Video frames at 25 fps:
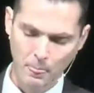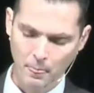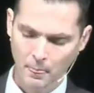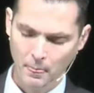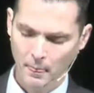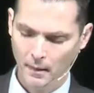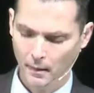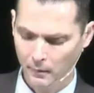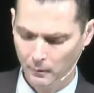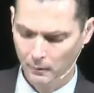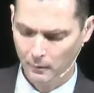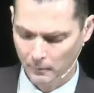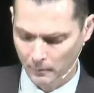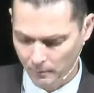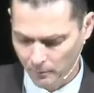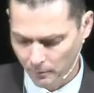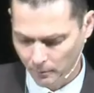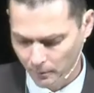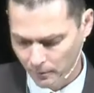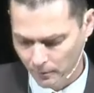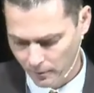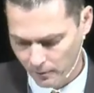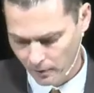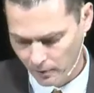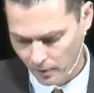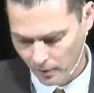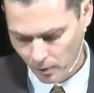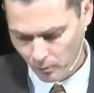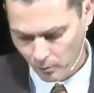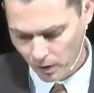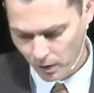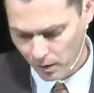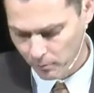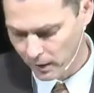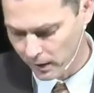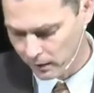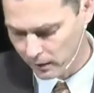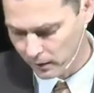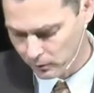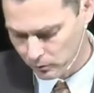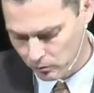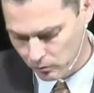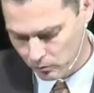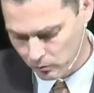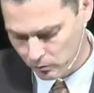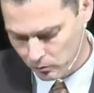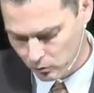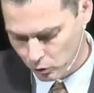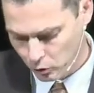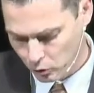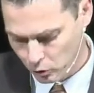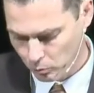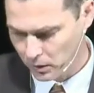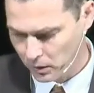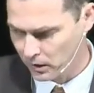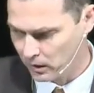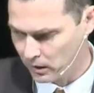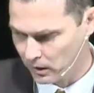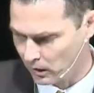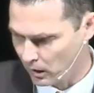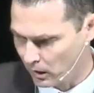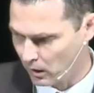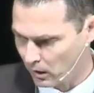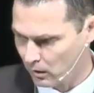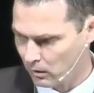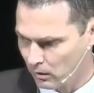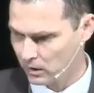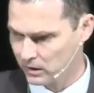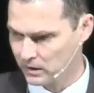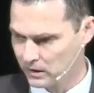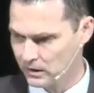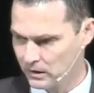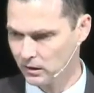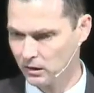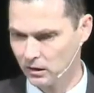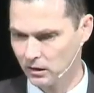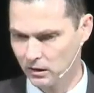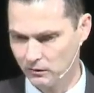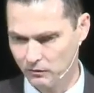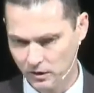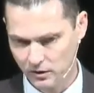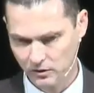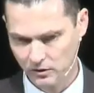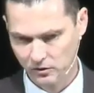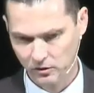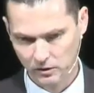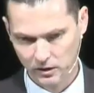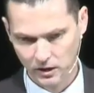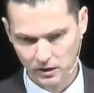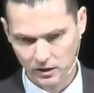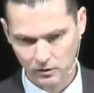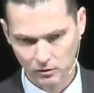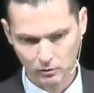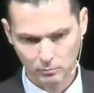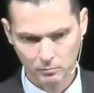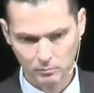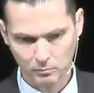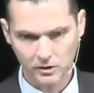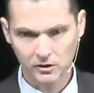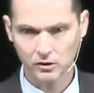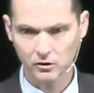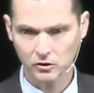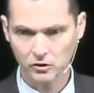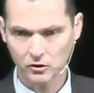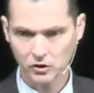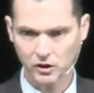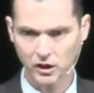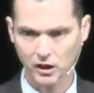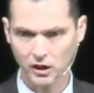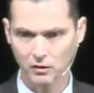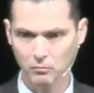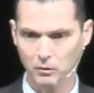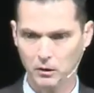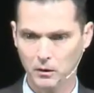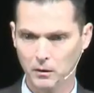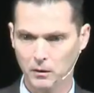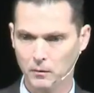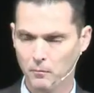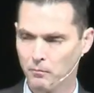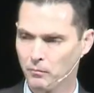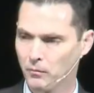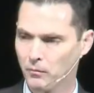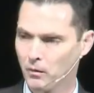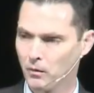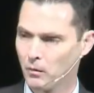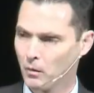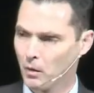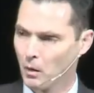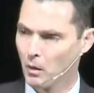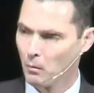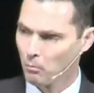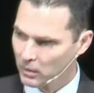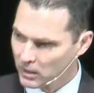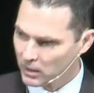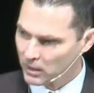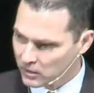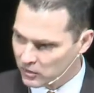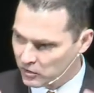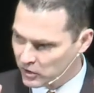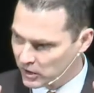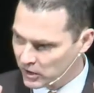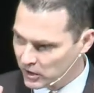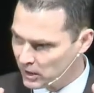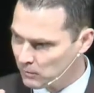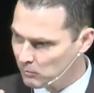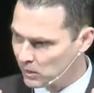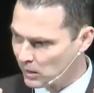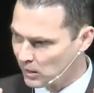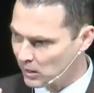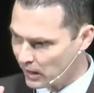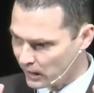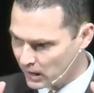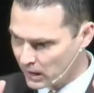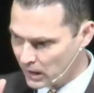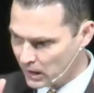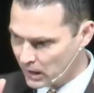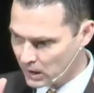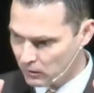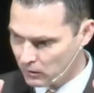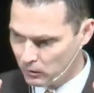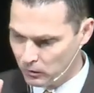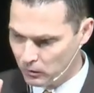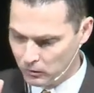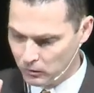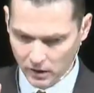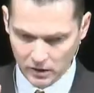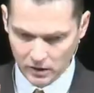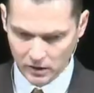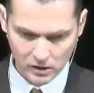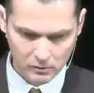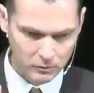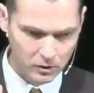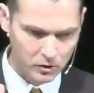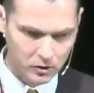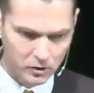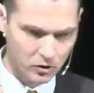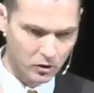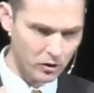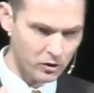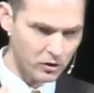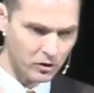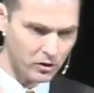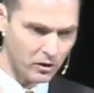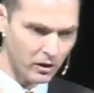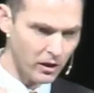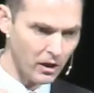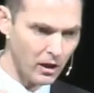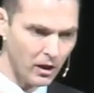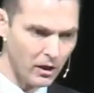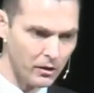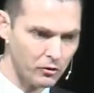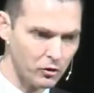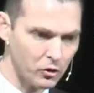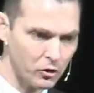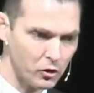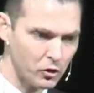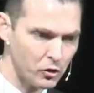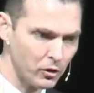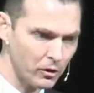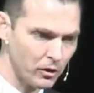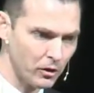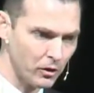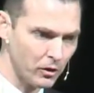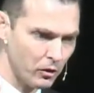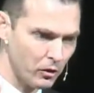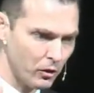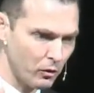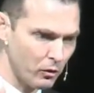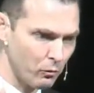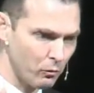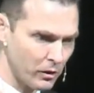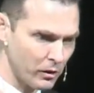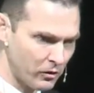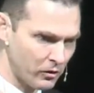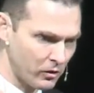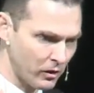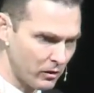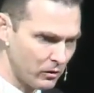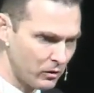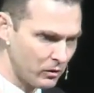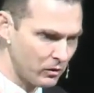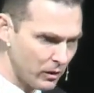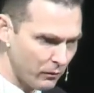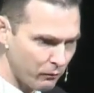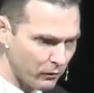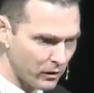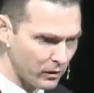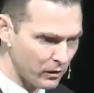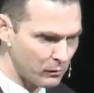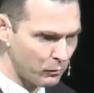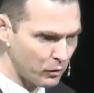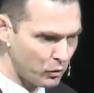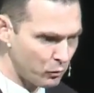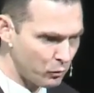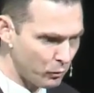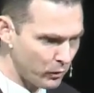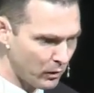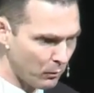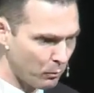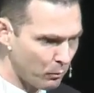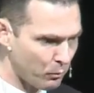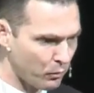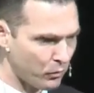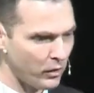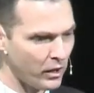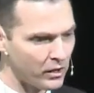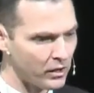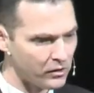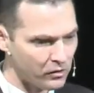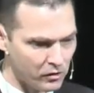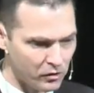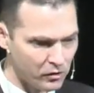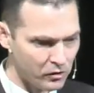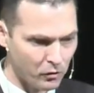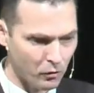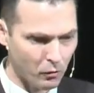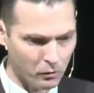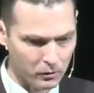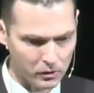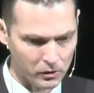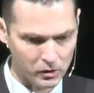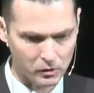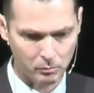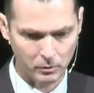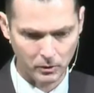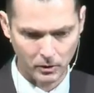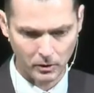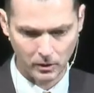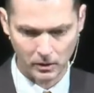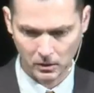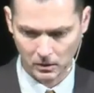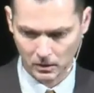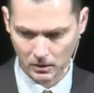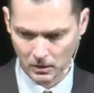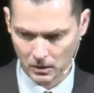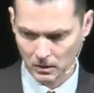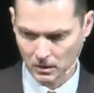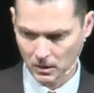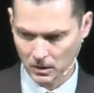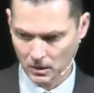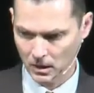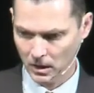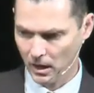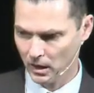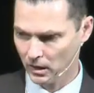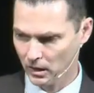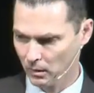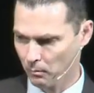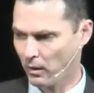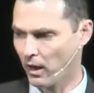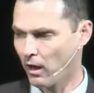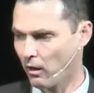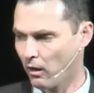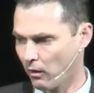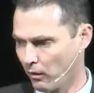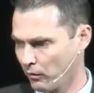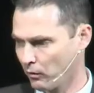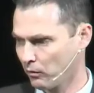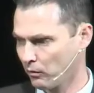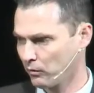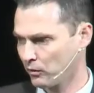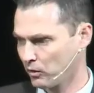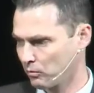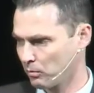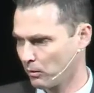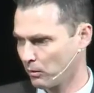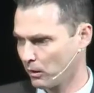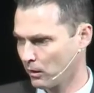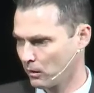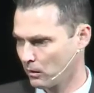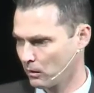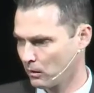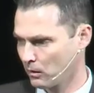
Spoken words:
Now, I don't want to make too big a deal of this, okay? Don't misunderstand me. But it seems like in the New Testament church, they understood that there was a difference between the presence of the Holy Spirit and the power of the Holy Spirit.